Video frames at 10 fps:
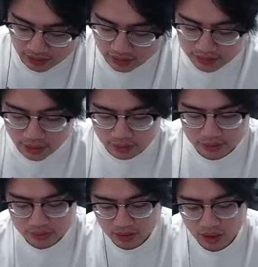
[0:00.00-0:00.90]

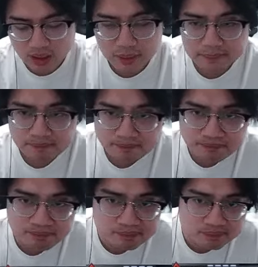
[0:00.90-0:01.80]
So,
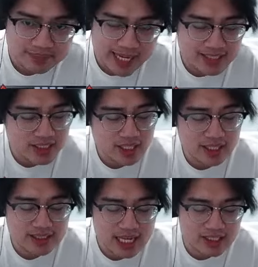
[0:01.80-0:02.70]
Angela
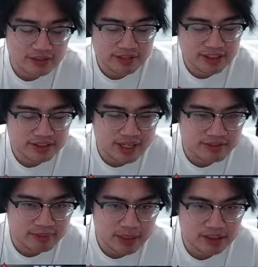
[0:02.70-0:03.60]
is actually very draft
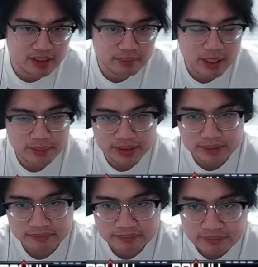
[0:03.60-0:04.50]
dependent in my
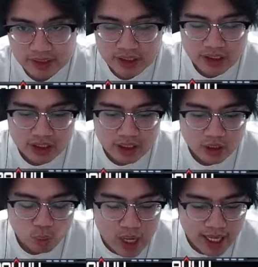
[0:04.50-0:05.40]
opinion.
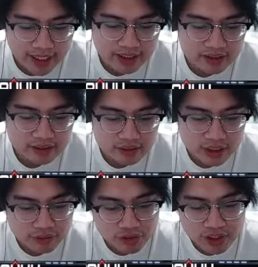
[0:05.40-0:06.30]
Why?
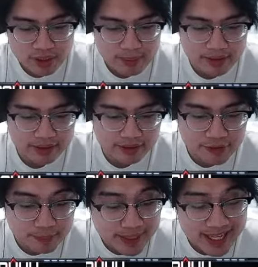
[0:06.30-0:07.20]
If you think about it, if
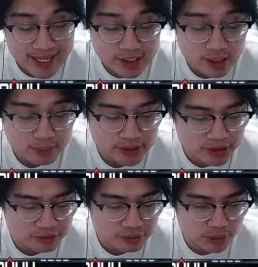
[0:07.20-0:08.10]
you pick Angela
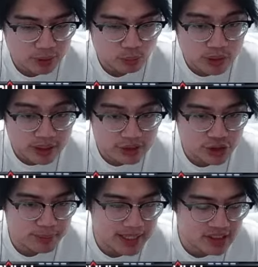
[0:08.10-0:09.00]
position 4, where is
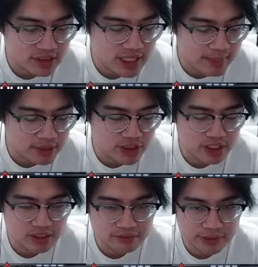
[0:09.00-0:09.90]
your magic damage
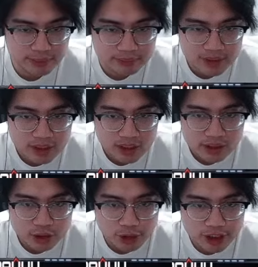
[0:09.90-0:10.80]
gonna come from?
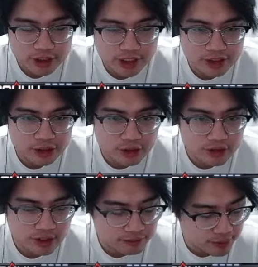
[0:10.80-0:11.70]
So it could either
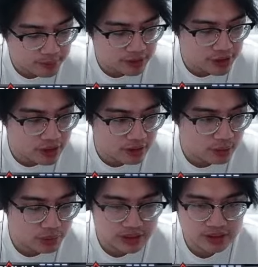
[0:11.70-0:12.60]
come from your jungler,
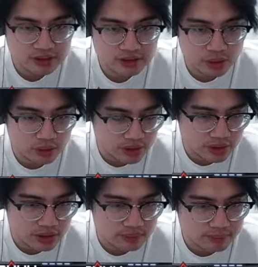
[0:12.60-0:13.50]
which is the
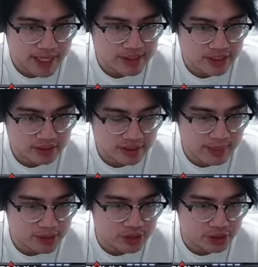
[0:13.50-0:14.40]
only magic
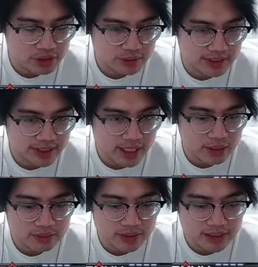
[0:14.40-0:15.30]
damage jungler right
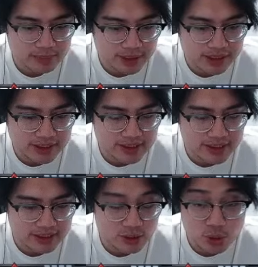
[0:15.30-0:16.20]
now that's pretty
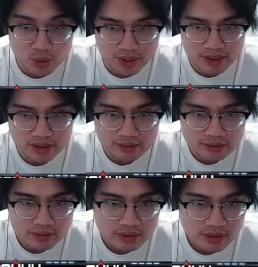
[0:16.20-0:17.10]
decent is Joy.
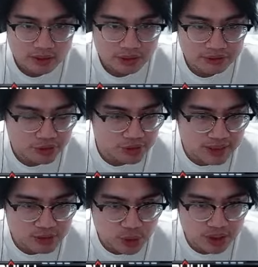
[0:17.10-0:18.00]
If you don't
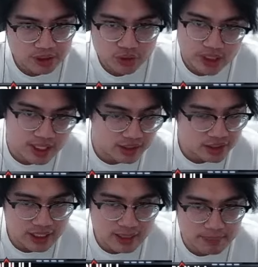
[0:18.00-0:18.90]
have Joy, you
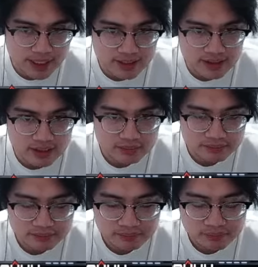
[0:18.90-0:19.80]
cannot pick Angela.
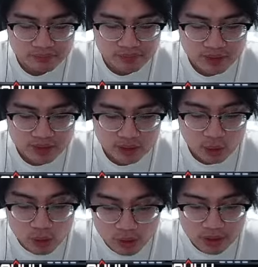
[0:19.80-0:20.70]

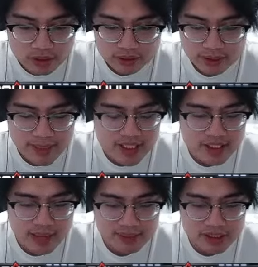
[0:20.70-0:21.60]
Or the magic
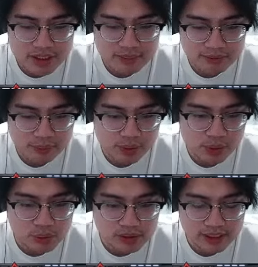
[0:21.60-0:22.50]
damage is coming from your
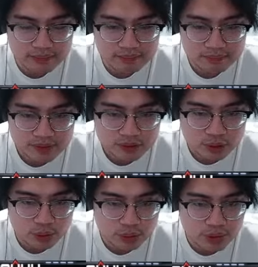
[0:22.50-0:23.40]
gold lane.
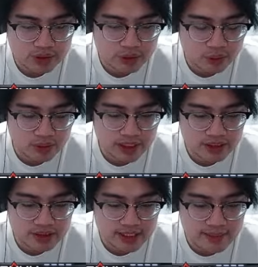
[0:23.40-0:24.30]
So who are the gold
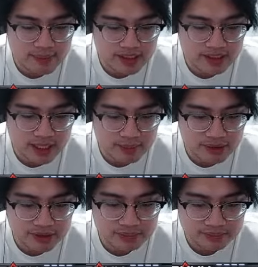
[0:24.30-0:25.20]
laners that have magic damage?